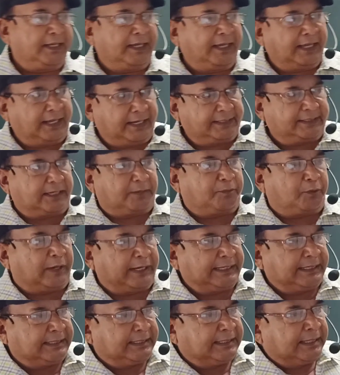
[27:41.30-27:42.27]
Another
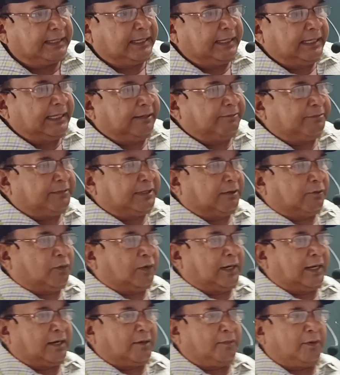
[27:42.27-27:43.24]
point, if the
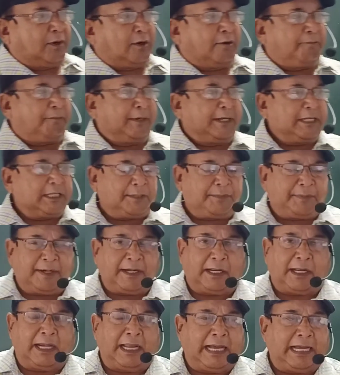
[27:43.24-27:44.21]
verb of
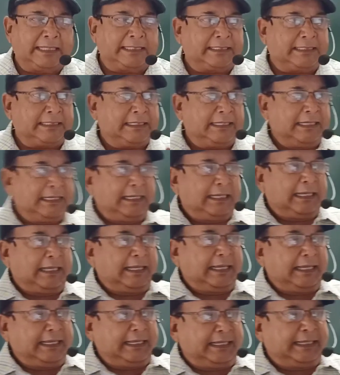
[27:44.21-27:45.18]
principal clause
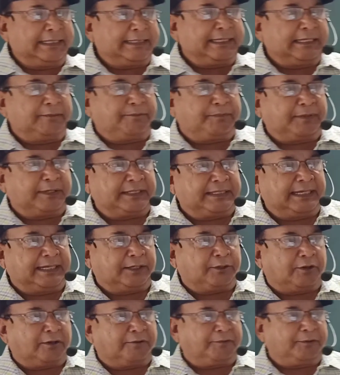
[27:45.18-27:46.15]
is in
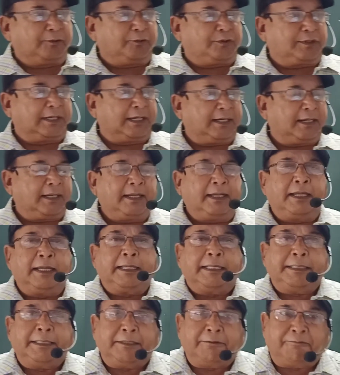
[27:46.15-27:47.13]
present or future,
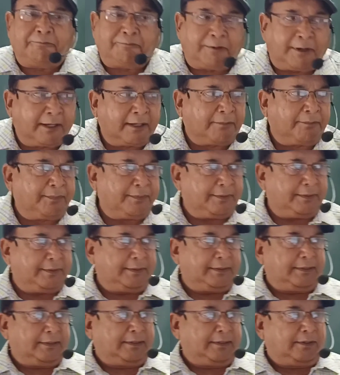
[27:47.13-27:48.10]
the verb
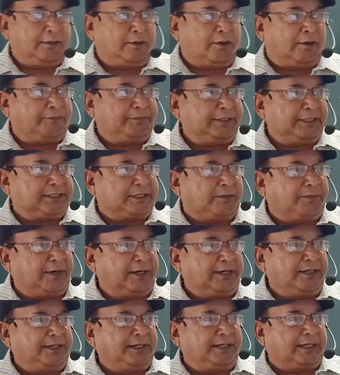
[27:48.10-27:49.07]
of the
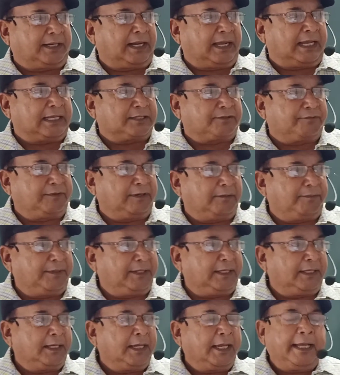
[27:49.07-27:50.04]
subordinate clause will
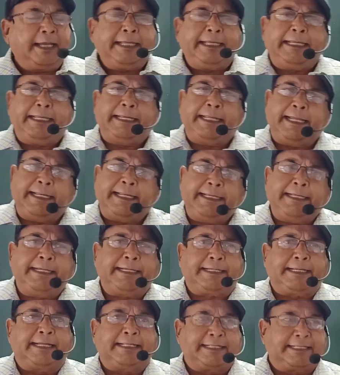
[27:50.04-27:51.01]
be in
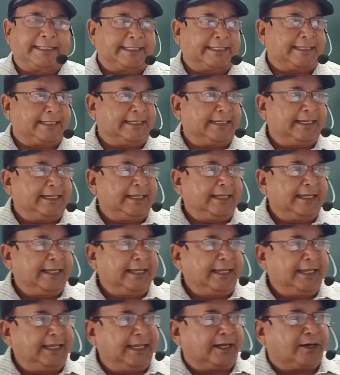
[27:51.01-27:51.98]
any tense
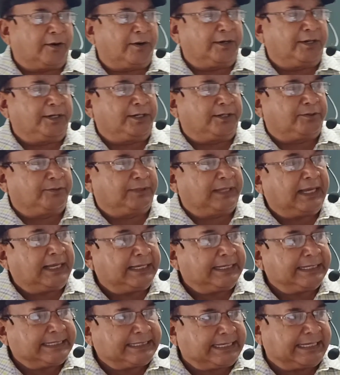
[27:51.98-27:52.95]
according to
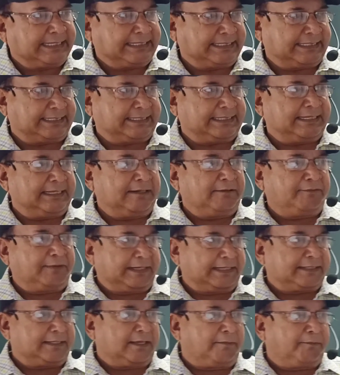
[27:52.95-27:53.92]
the sense. For
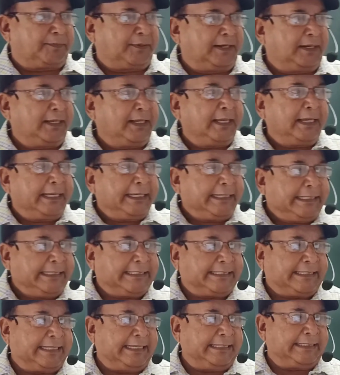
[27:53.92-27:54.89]
example, he
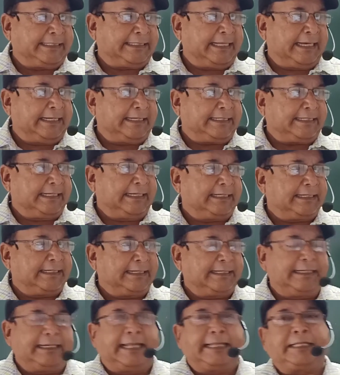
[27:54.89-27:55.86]
says that
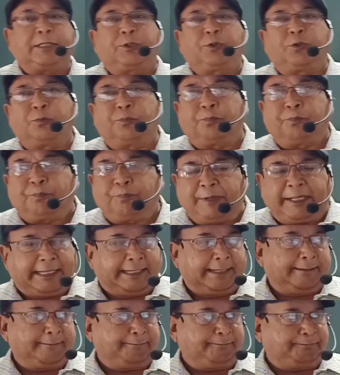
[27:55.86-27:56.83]
children like to
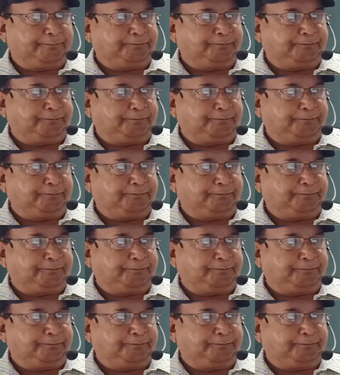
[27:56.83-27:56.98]
play.